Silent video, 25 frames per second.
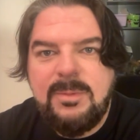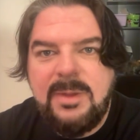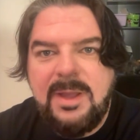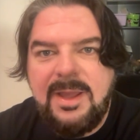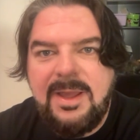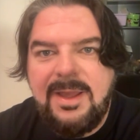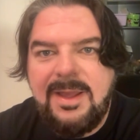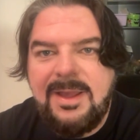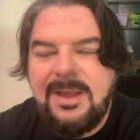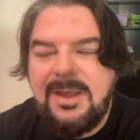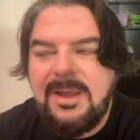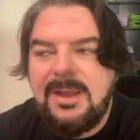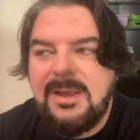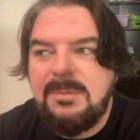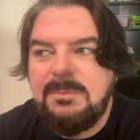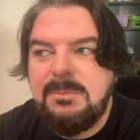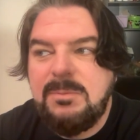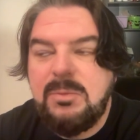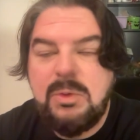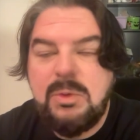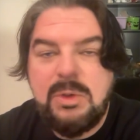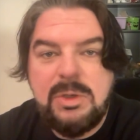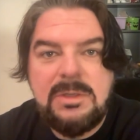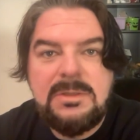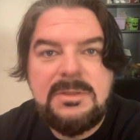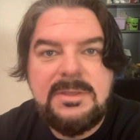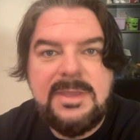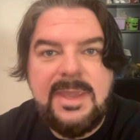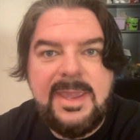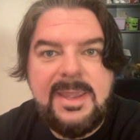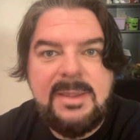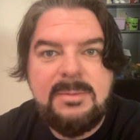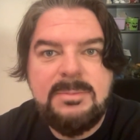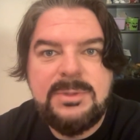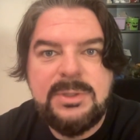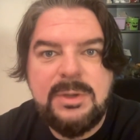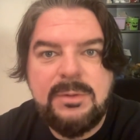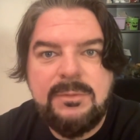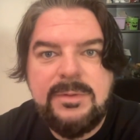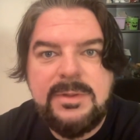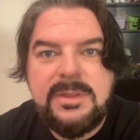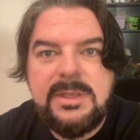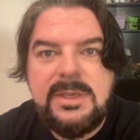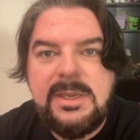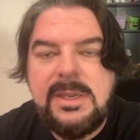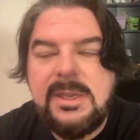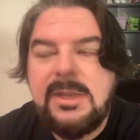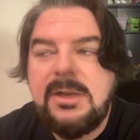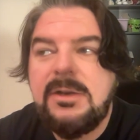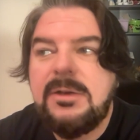good games over
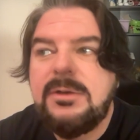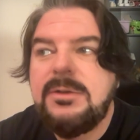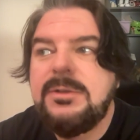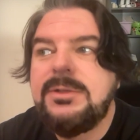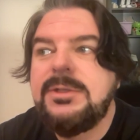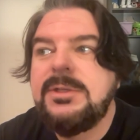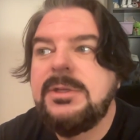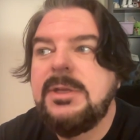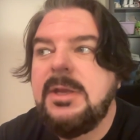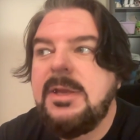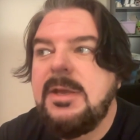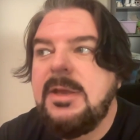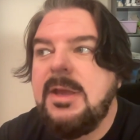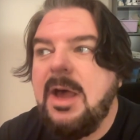the years,